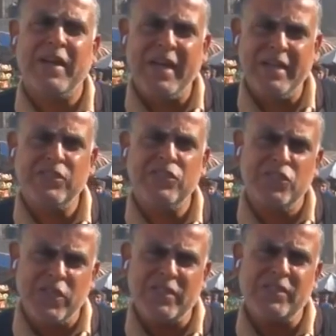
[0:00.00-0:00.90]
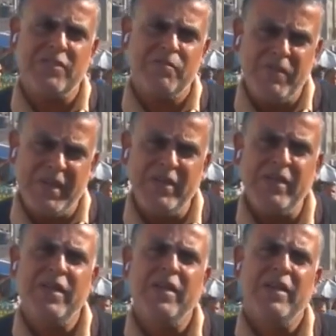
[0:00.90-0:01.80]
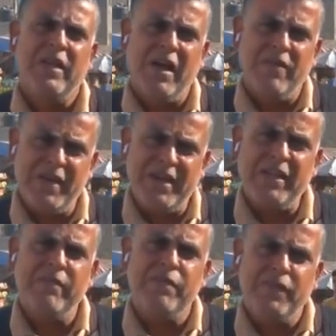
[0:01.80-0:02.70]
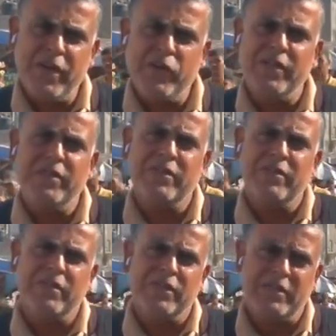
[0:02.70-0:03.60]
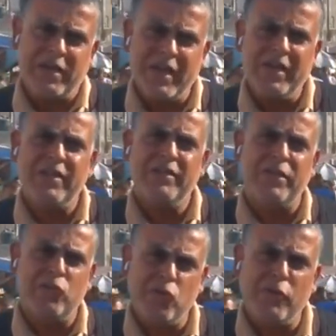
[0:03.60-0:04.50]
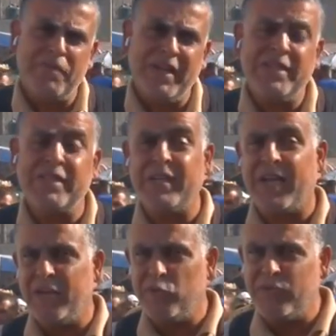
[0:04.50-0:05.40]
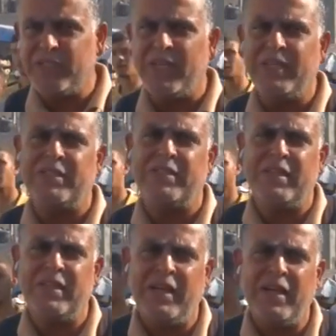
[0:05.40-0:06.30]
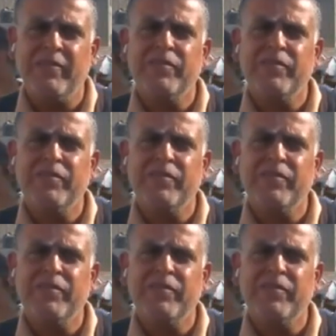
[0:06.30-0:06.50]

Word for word: has just been a very violent strike that took place in Khan Younis East area.